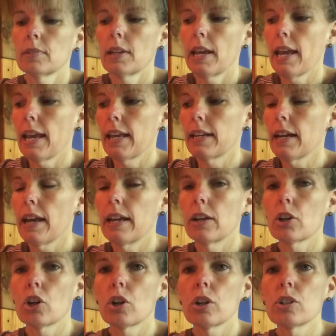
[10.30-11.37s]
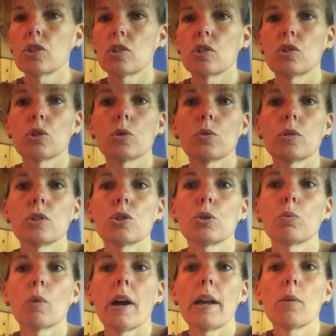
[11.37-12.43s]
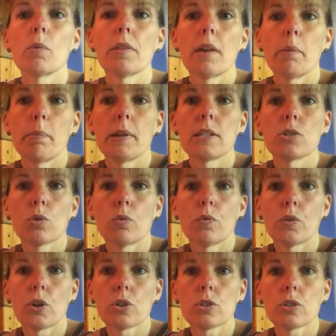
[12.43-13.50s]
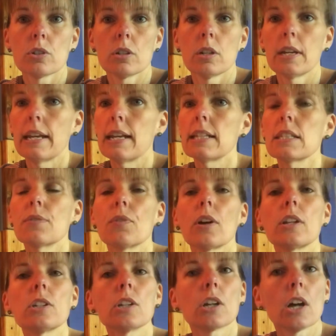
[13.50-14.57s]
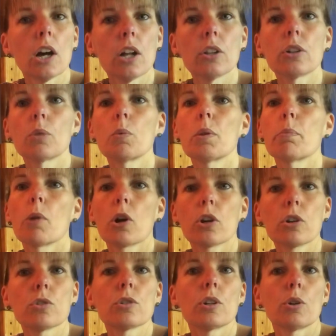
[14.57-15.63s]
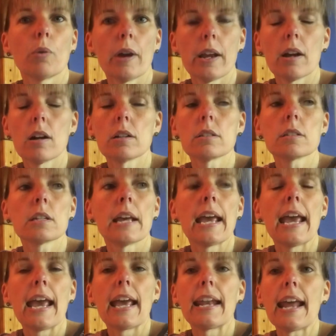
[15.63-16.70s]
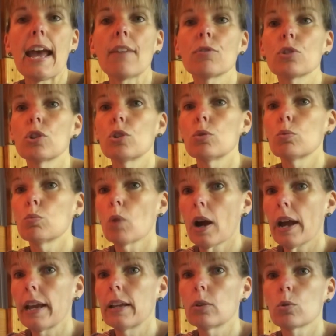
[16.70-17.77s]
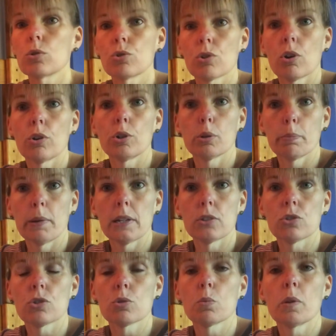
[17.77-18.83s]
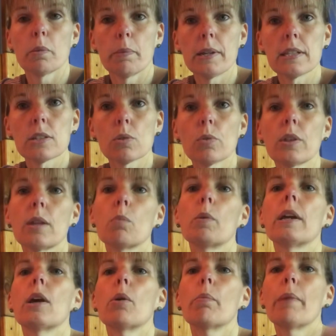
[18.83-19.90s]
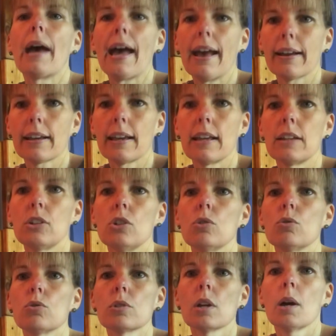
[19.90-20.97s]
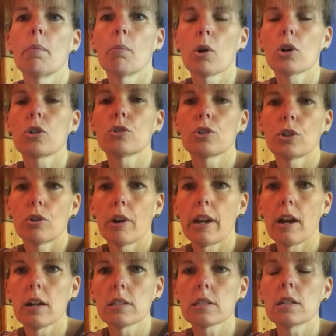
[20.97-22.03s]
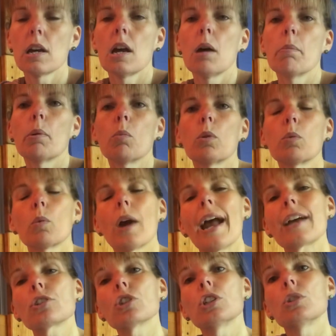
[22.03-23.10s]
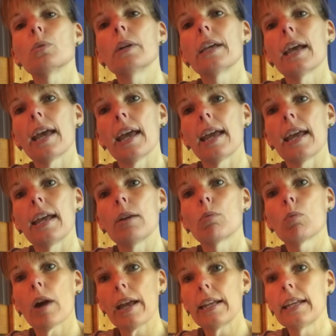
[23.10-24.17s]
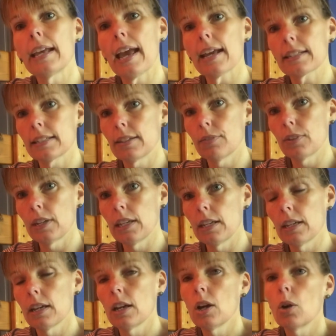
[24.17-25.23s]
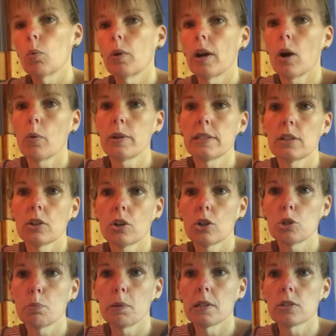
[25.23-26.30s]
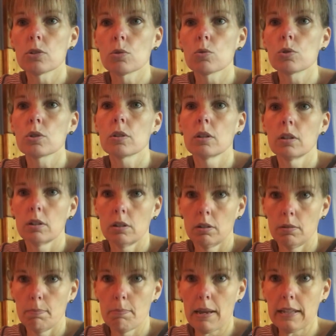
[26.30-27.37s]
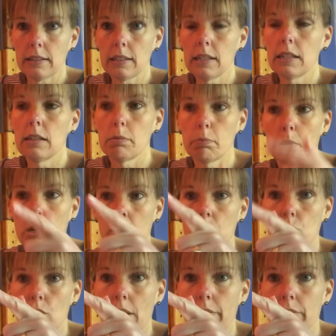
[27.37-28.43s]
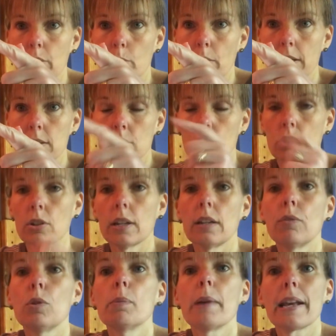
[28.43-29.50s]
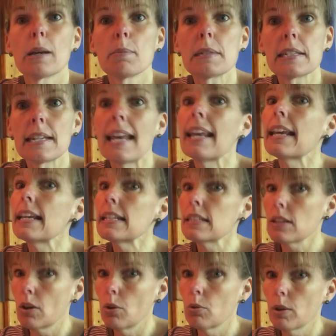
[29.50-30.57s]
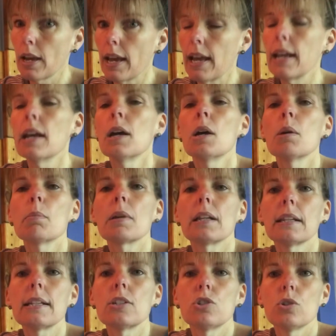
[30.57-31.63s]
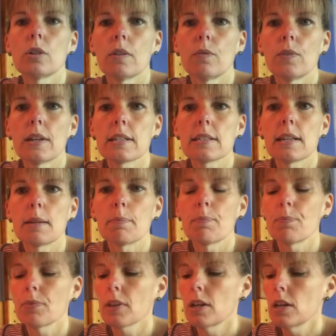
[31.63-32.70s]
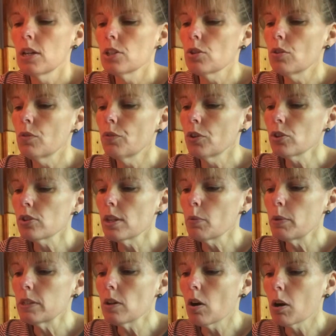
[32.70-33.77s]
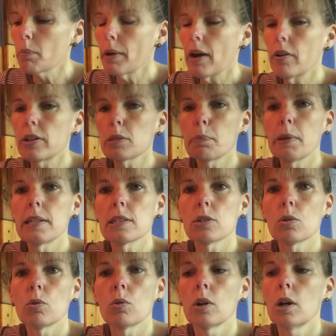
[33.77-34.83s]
and I encourage the children to write with a pencil first. It's fun to color with markers and crayons, and after you write or draw your pictures with a pencil, then we go back and use markers and crayons. But when we're actually doing a writing activity, we always encourage pencils, mainly because you have an eraser, and if you make a mistake, it's okay, but at least you can fix it. So the first thing we talk about is pencil